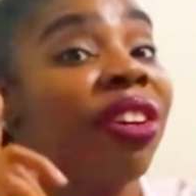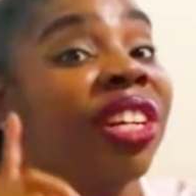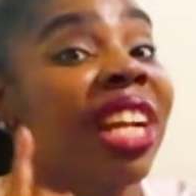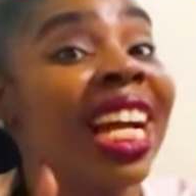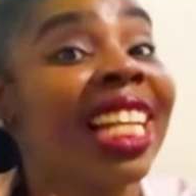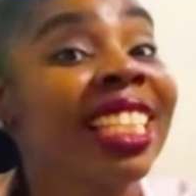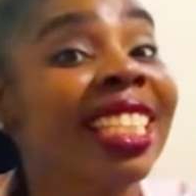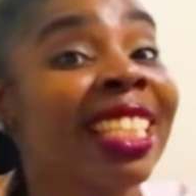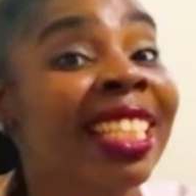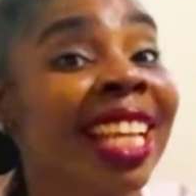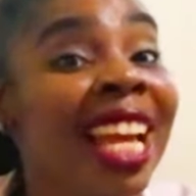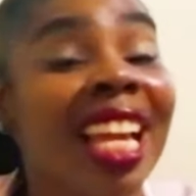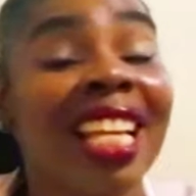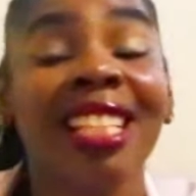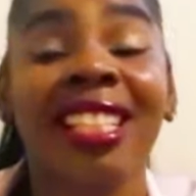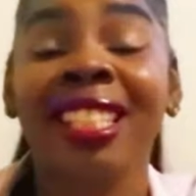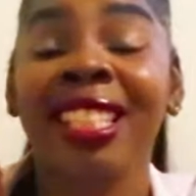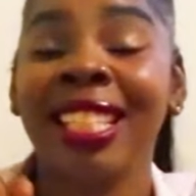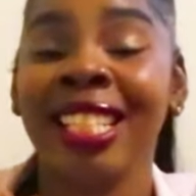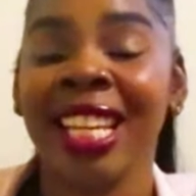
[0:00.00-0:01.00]

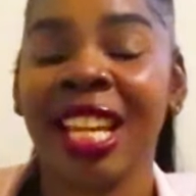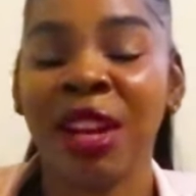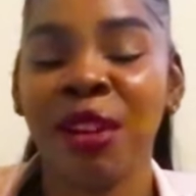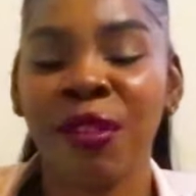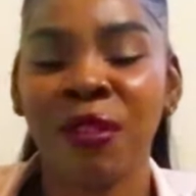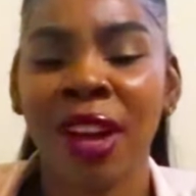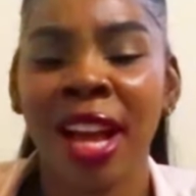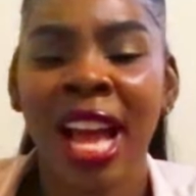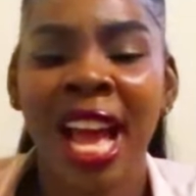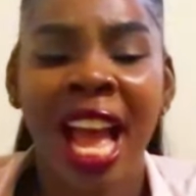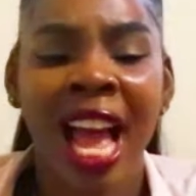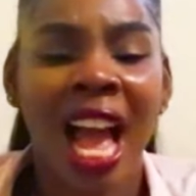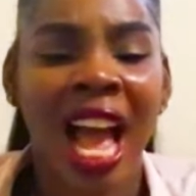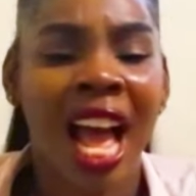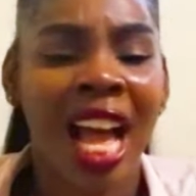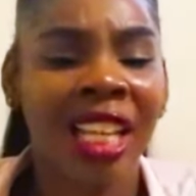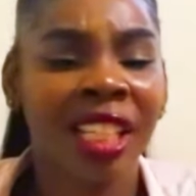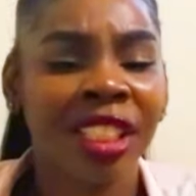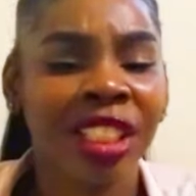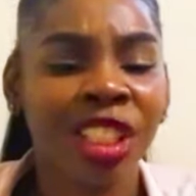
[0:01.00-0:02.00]
attentive,
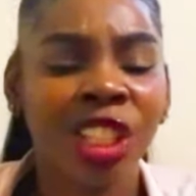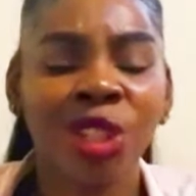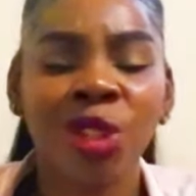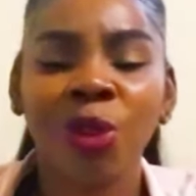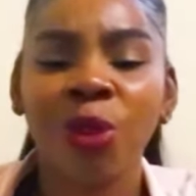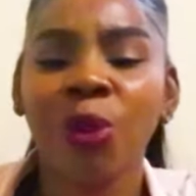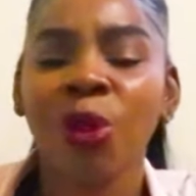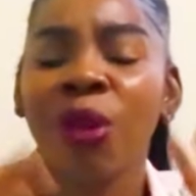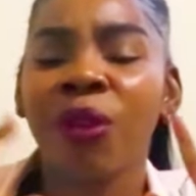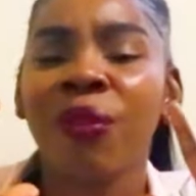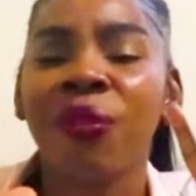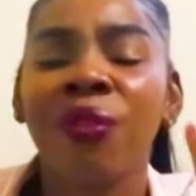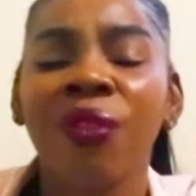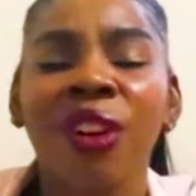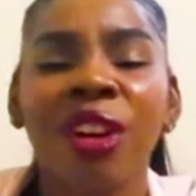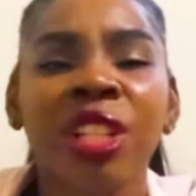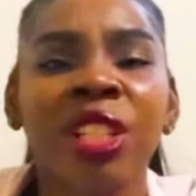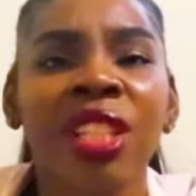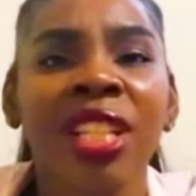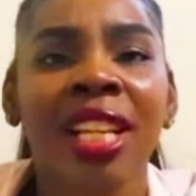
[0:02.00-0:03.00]
and the
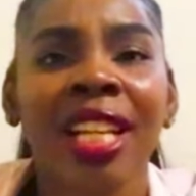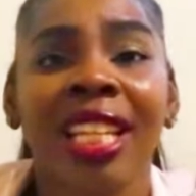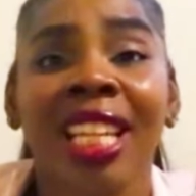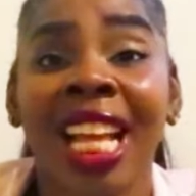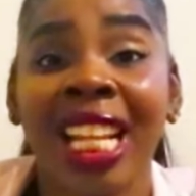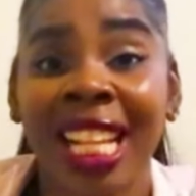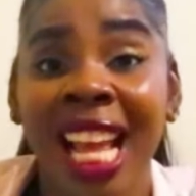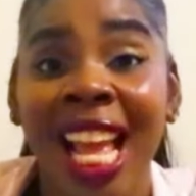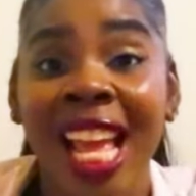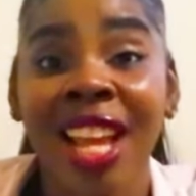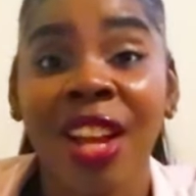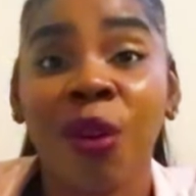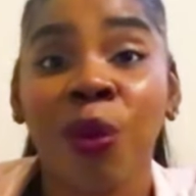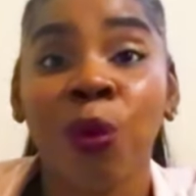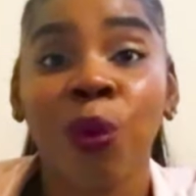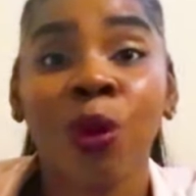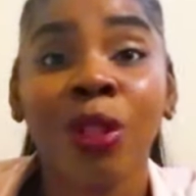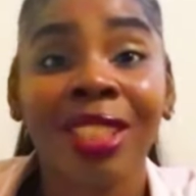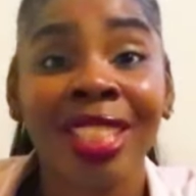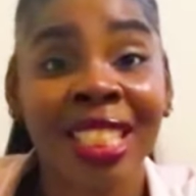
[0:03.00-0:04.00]
first thing that I
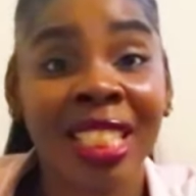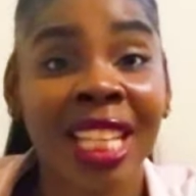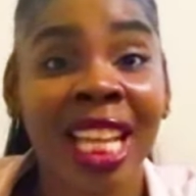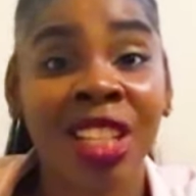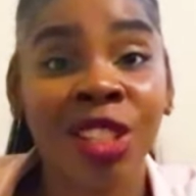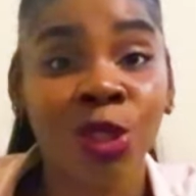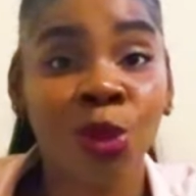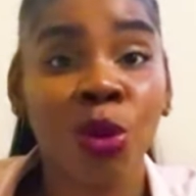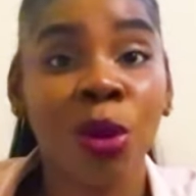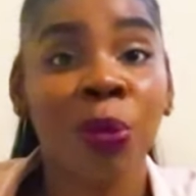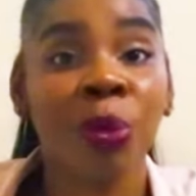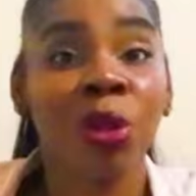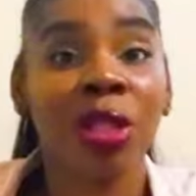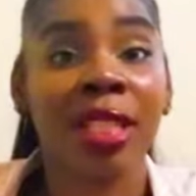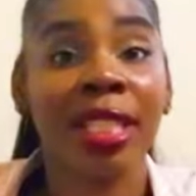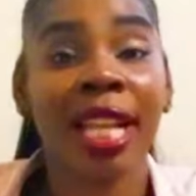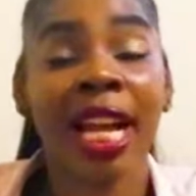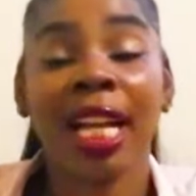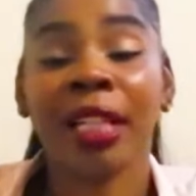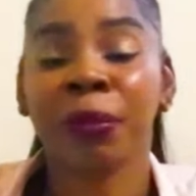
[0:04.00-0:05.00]
said to him
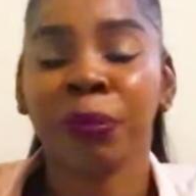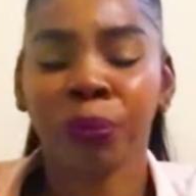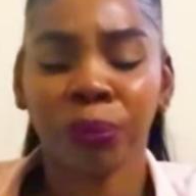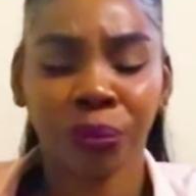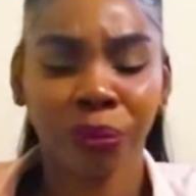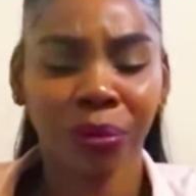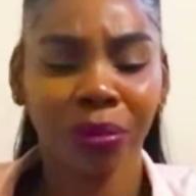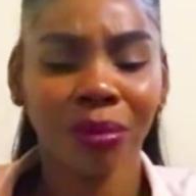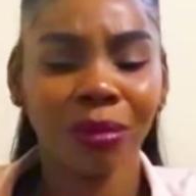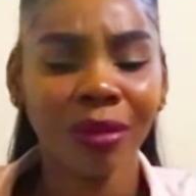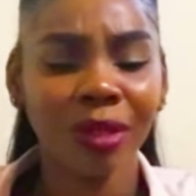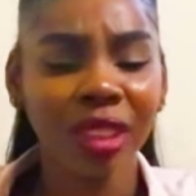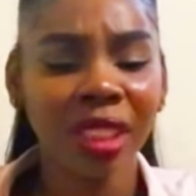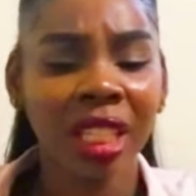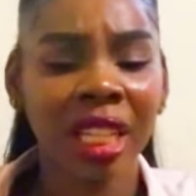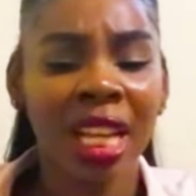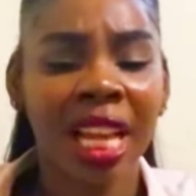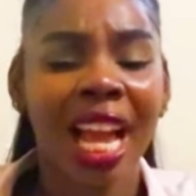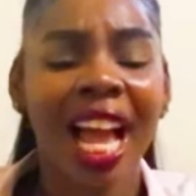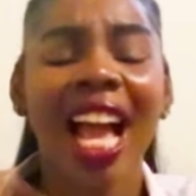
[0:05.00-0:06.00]
was that
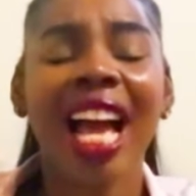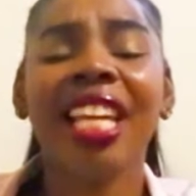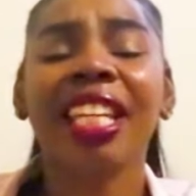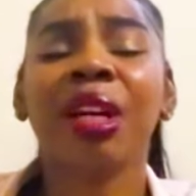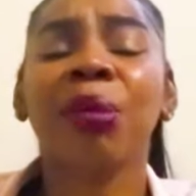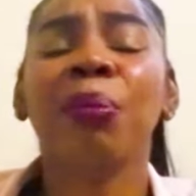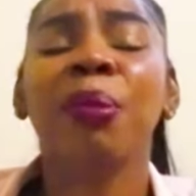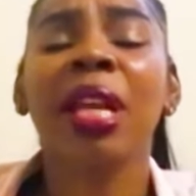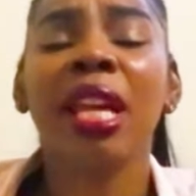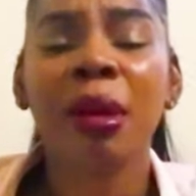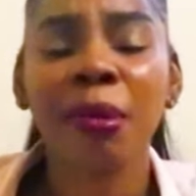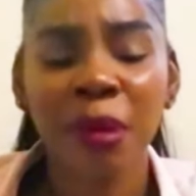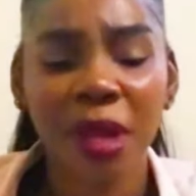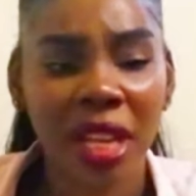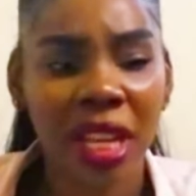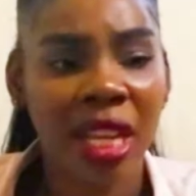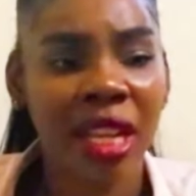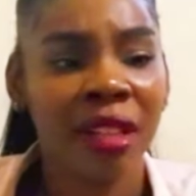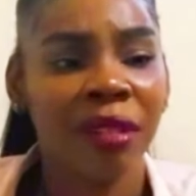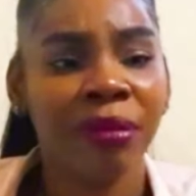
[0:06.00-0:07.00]
I had a
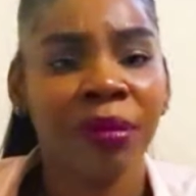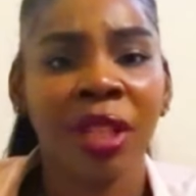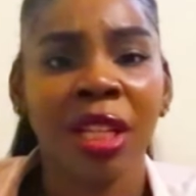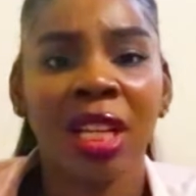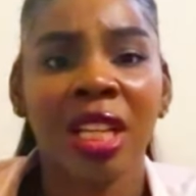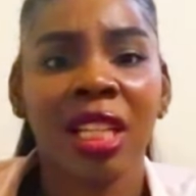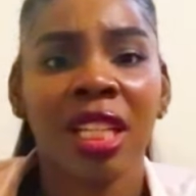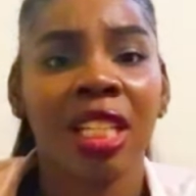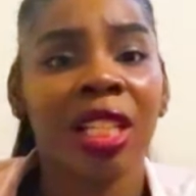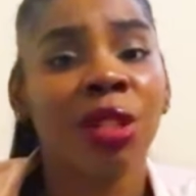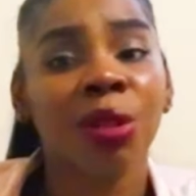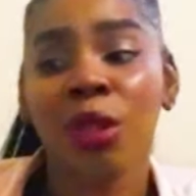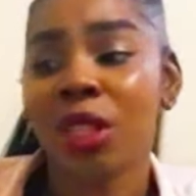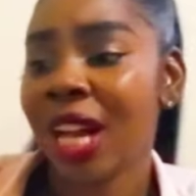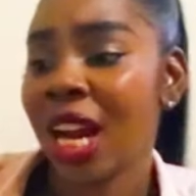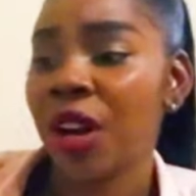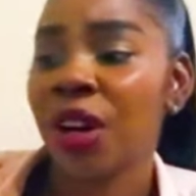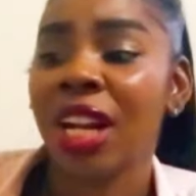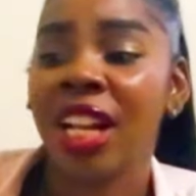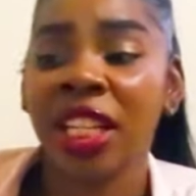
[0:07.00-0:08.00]
baby.
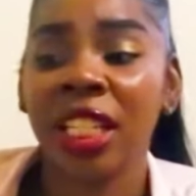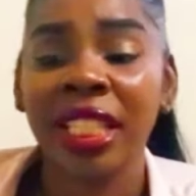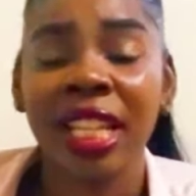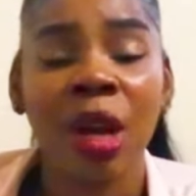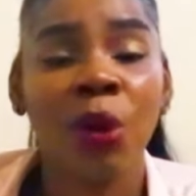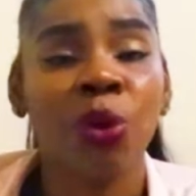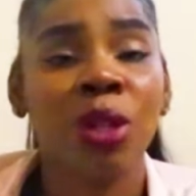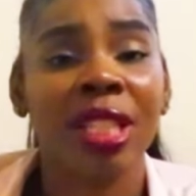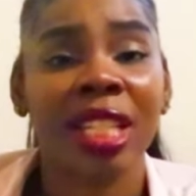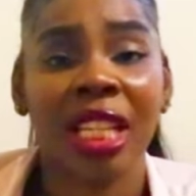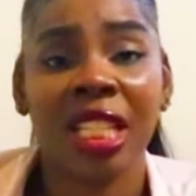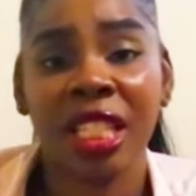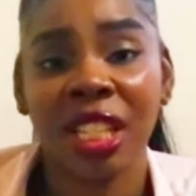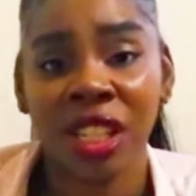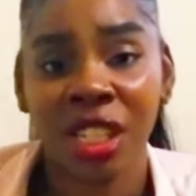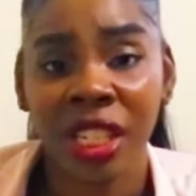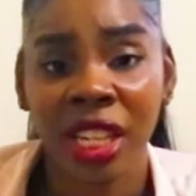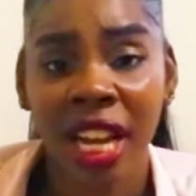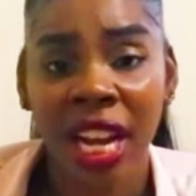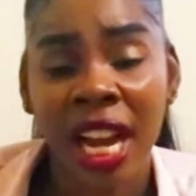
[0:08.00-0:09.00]
Cara at the time was 1.5
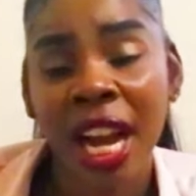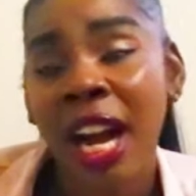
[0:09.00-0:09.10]
years,